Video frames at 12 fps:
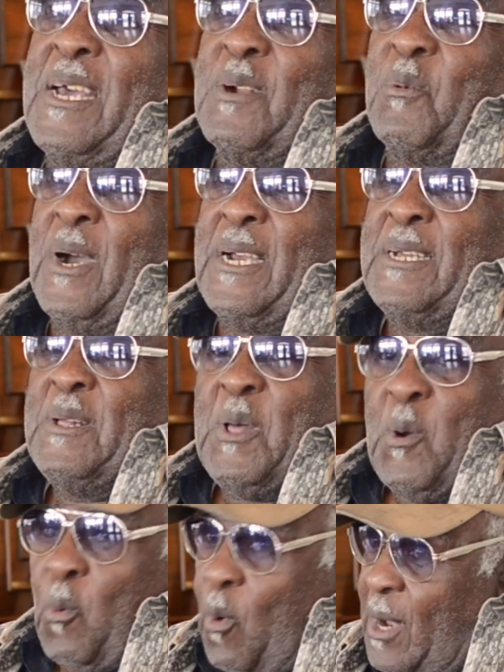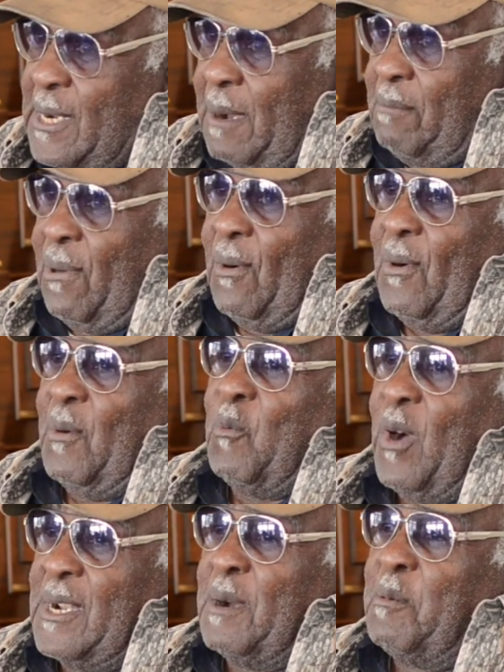Anyway, one of them
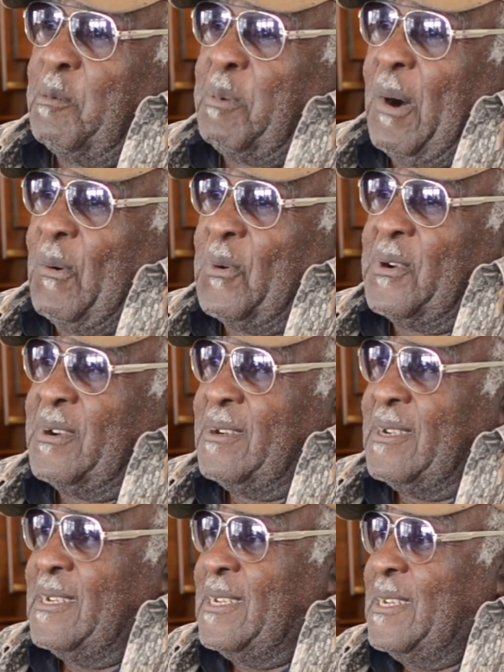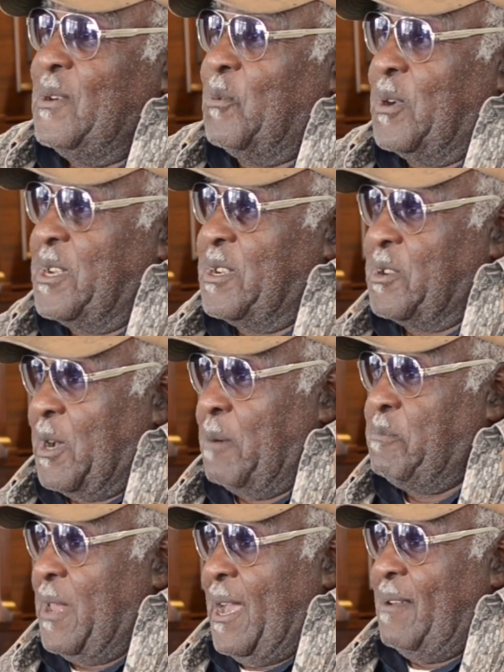was born when he was
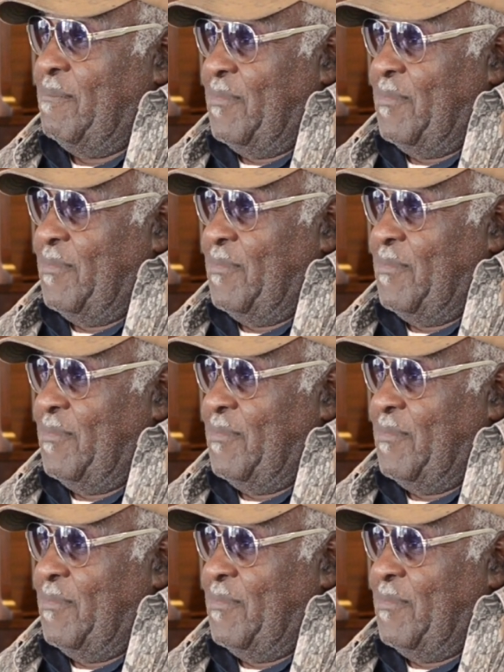up there.